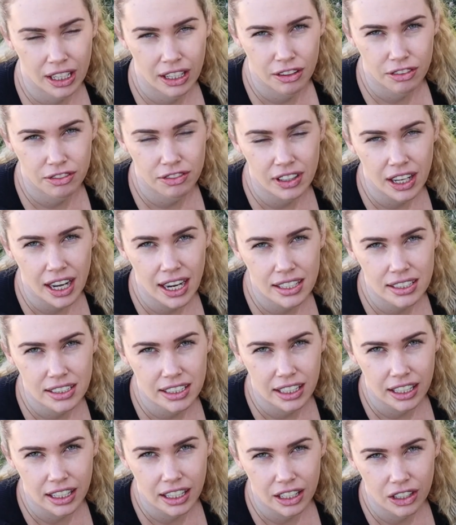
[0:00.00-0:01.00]
any flies to
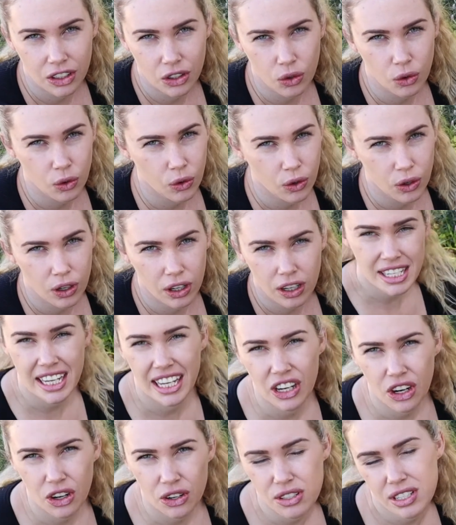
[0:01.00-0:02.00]
get in or
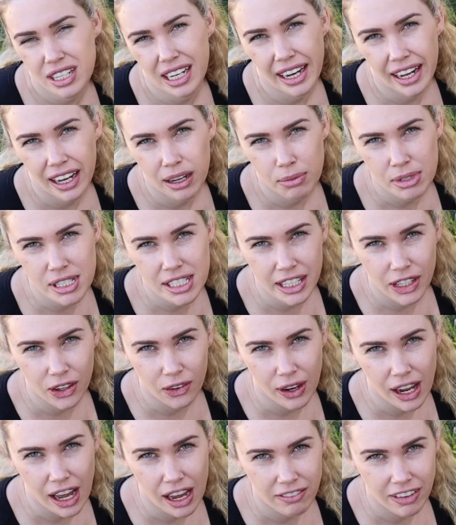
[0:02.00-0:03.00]
mosquitoes to lay mosquito
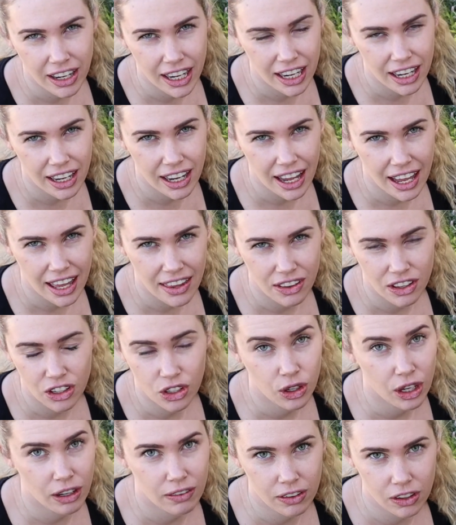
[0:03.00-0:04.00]
larvae, and then
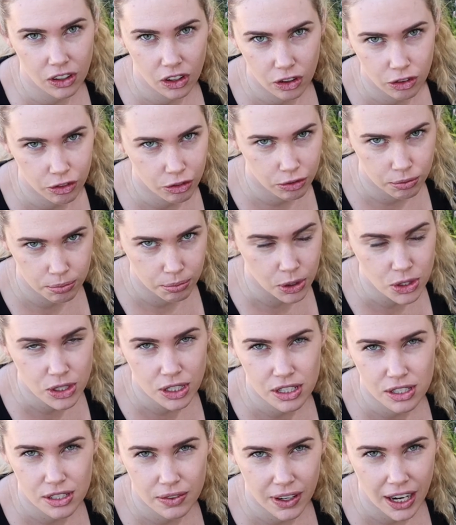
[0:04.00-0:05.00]
you have a lot of
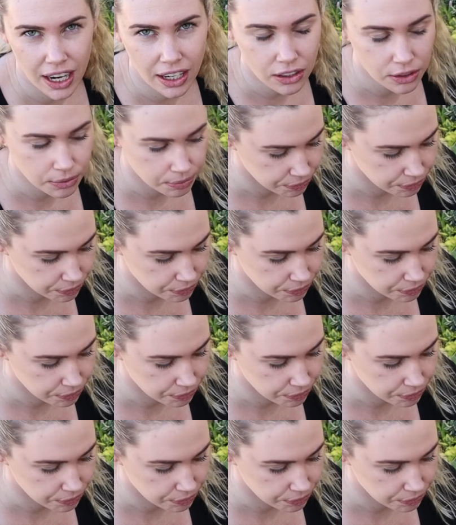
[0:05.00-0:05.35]
mozzies around.